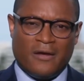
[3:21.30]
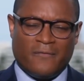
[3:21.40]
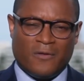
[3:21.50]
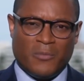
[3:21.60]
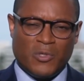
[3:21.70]

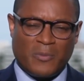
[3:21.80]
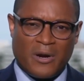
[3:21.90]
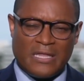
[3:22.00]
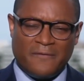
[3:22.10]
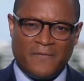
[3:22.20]
for the most
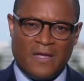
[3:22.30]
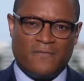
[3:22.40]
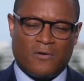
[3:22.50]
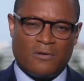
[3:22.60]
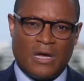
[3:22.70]
part, in the
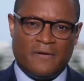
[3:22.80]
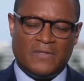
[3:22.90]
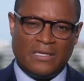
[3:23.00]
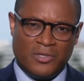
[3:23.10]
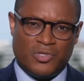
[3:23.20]
favor of
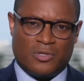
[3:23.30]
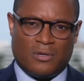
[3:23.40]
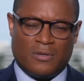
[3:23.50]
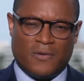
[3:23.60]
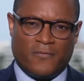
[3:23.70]

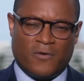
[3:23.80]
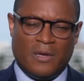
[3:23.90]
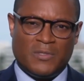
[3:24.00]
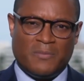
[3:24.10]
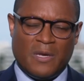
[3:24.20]
Dillinger, for
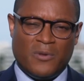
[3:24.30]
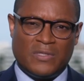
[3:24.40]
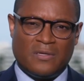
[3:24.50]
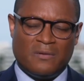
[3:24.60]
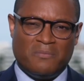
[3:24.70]
him to be able
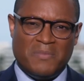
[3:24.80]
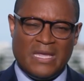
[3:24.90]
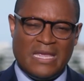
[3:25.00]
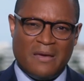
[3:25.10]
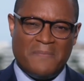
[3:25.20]
to
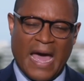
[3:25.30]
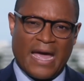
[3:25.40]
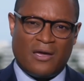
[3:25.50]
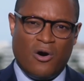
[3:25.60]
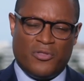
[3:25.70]
be
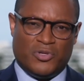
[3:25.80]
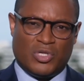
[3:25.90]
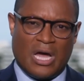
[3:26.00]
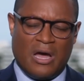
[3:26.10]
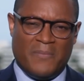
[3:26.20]
back on the
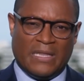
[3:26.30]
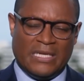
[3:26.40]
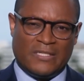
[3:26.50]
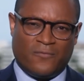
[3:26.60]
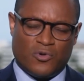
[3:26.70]
job, at
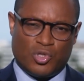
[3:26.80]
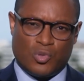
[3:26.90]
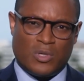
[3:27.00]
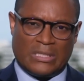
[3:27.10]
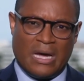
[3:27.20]
least for a
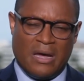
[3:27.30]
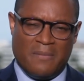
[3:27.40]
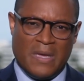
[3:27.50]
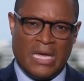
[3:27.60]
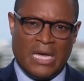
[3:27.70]
short
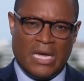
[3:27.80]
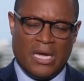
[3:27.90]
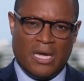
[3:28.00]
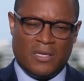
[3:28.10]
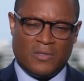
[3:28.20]
time,
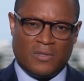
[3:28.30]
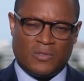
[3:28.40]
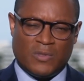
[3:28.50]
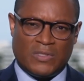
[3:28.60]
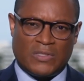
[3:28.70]
until
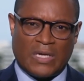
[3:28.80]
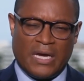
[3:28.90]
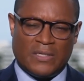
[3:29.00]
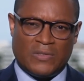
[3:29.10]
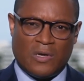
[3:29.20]
this was
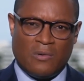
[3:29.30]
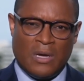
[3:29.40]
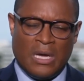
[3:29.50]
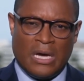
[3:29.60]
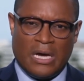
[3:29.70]
decided. So
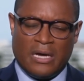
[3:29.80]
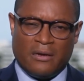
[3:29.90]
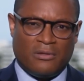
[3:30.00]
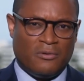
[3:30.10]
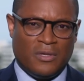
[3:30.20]

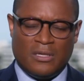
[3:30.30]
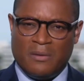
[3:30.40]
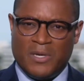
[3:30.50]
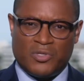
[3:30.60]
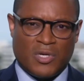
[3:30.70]
clearly the
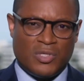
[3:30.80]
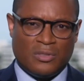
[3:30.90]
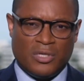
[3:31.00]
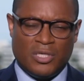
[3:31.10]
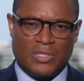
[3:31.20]

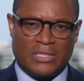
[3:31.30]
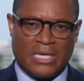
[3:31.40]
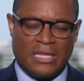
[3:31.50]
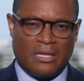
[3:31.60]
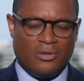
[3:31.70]
administration looking to
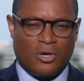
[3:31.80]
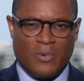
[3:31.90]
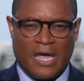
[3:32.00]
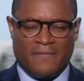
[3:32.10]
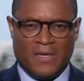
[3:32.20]
say that, look,
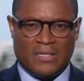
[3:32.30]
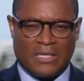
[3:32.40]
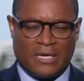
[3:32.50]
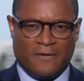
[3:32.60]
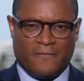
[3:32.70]
we have the
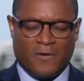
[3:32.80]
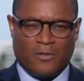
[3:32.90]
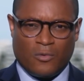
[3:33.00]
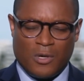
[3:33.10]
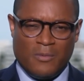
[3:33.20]
executive
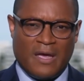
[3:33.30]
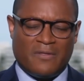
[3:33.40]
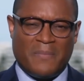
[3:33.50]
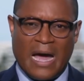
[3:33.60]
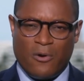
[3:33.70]
authority, we have
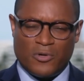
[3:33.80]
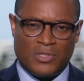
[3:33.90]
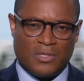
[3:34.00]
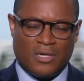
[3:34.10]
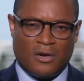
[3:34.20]
the power
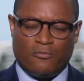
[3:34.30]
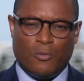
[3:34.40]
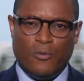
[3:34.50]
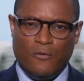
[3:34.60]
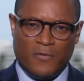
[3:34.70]
to
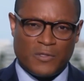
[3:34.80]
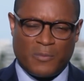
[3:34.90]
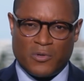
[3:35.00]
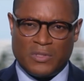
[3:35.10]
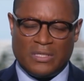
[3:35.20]
remove this
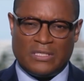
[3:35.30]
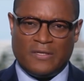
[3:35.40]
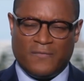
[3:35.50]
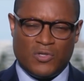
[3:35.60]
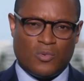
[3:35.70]
person, this
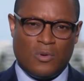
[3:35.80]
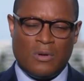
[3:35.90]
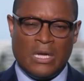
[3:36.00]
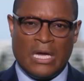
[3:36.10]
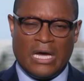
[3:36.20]
individual,
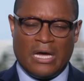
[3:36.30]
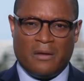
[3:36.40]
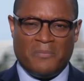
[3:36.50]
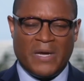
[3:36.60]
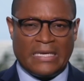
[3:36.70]

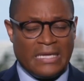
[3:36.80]
but